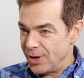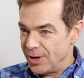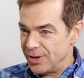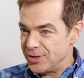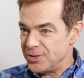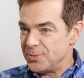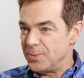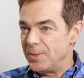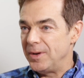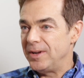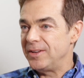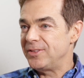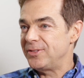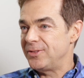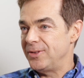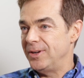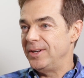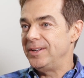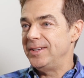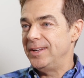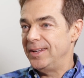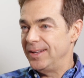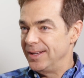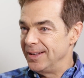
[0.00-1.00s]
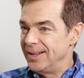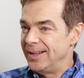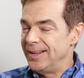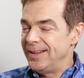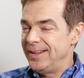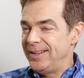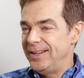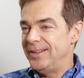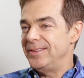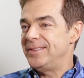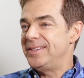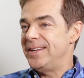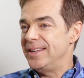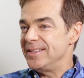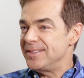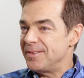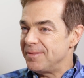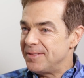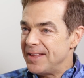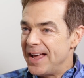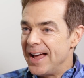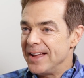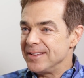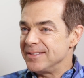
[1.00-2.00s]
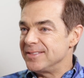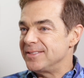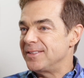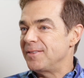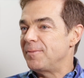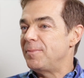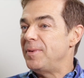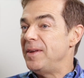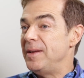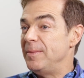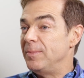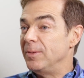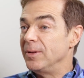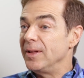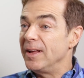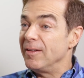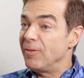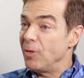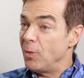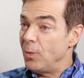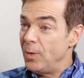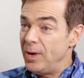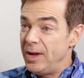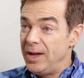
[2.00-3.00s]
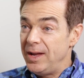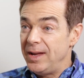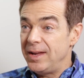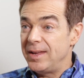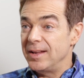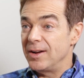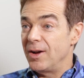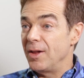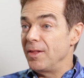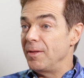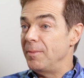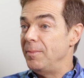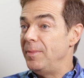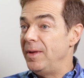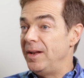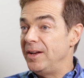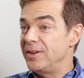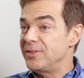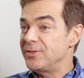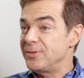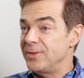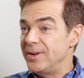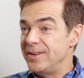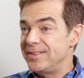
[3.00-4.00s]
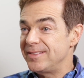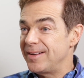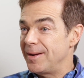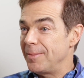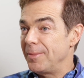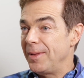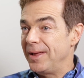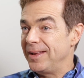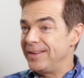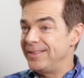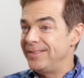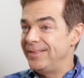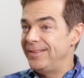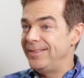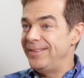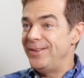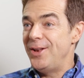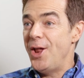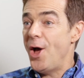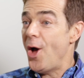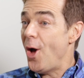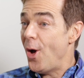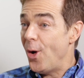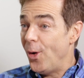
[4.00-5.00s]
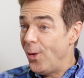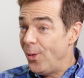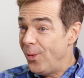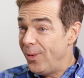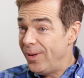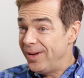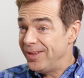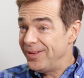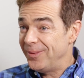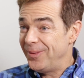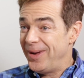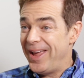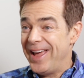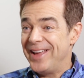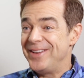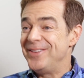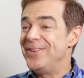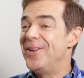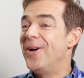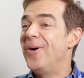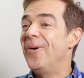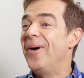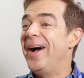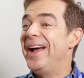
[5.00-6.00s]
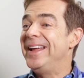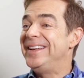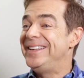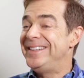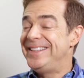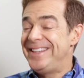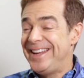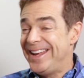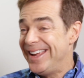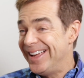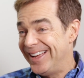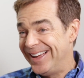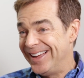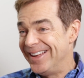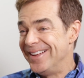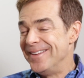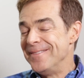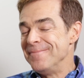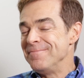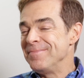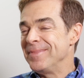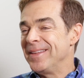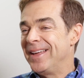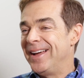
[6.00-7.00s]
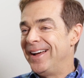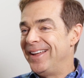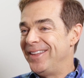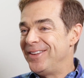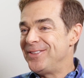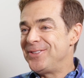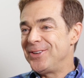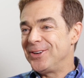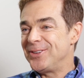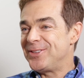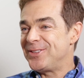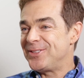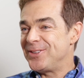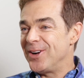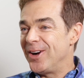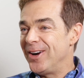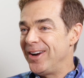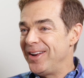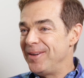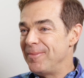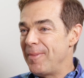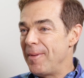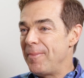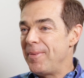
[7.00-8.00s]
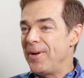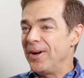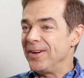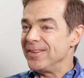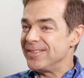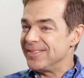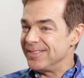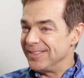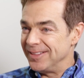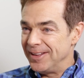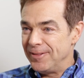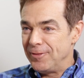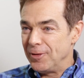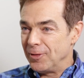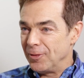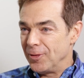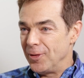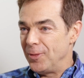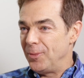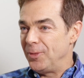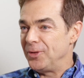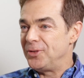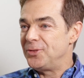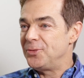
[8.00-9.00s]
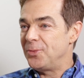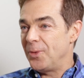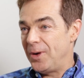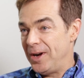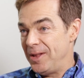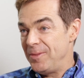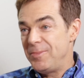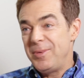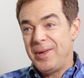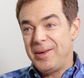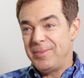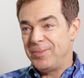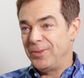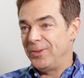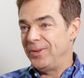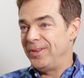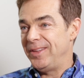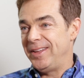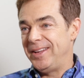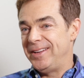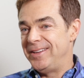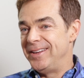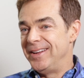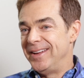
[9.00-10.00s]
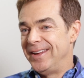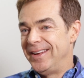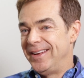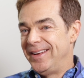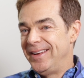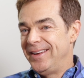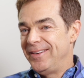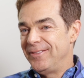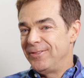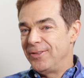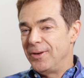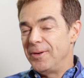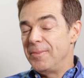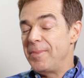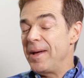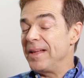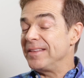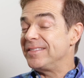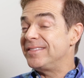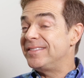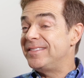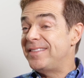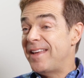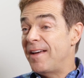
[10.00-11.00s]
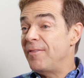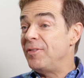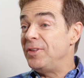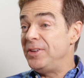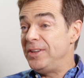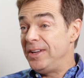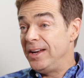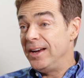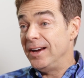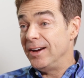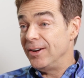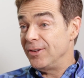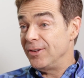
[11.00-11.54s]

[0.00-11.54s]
a church, ministering to tens of thousands of people every week and all the ministries? And I'm like, no, we had no idea. The church started in my parents' living room with 20 people. And then for about 7